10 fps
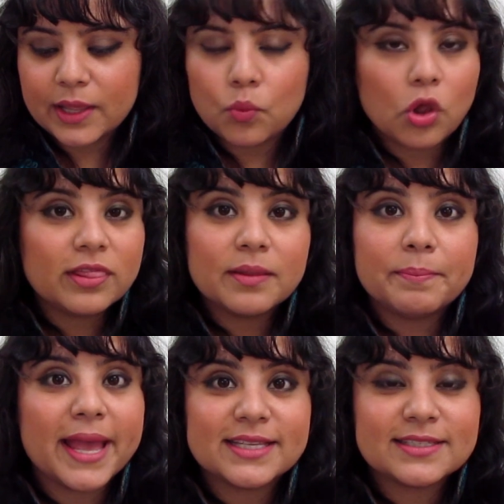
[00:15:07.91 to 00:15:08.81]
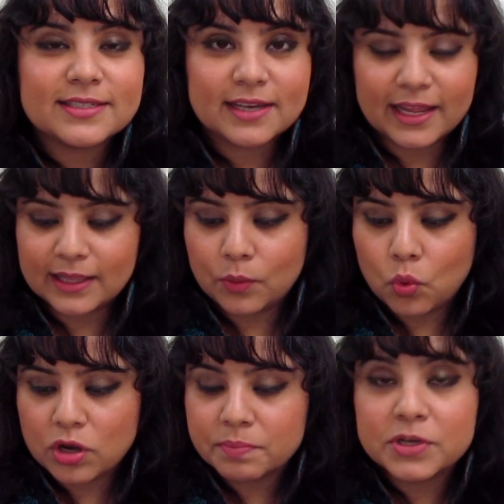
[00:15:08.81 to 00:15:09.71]
they want the best, like they
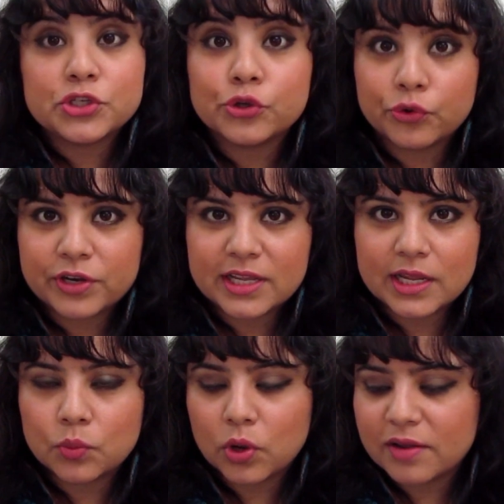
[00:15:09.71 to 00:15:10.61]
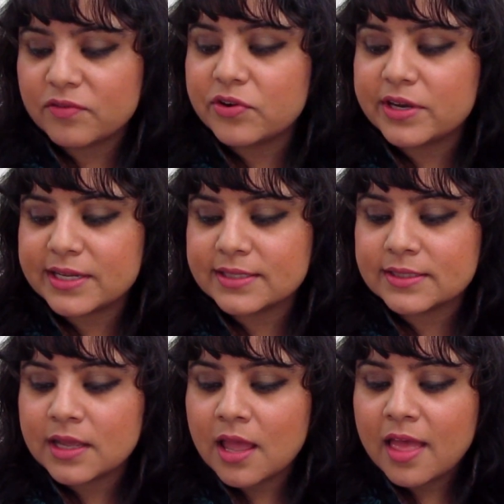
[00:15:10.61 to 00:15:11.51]
want maturity in whatever it is